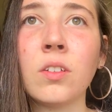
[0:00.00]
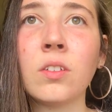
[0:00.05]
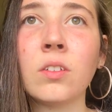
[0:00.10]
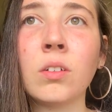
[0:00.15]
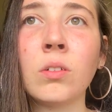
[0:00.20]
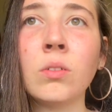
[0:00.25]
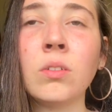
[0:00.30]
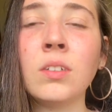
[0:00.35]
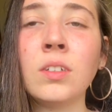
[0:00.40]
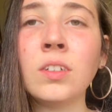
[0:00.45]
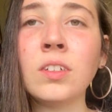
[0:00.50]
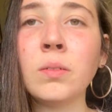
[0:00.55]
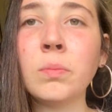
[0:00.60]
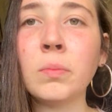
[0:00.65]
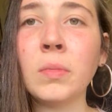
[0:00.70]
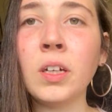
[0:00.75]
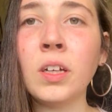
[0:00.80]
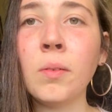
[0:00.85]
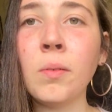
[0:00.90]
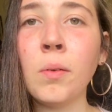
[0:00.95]
So this
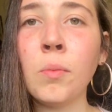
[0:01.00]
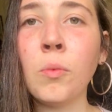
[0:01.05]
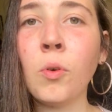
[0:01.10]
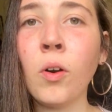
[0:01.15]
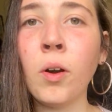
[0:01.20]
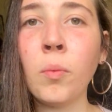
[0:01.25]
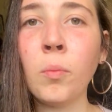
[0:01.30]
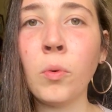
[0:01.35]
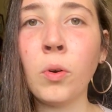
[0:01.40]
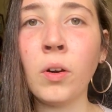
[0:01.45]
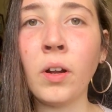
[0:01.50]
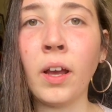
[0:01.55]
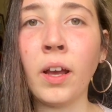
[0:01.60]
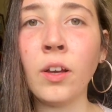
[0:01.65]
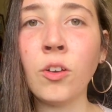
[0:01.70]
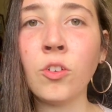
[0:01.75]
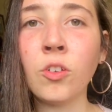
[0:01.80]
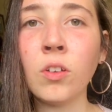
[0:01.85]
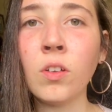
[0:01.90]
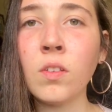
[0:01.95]
made me more and more
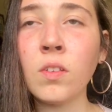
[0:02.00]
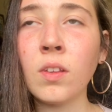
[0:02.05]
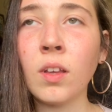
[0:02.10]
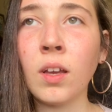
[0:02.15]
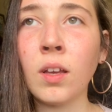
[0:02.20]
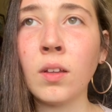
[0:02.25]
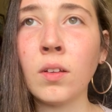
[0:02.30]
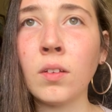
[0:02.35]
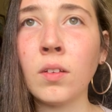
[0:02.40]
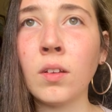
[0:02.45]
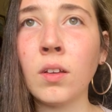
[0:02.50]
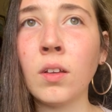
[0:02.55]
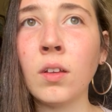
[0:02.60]
anxious and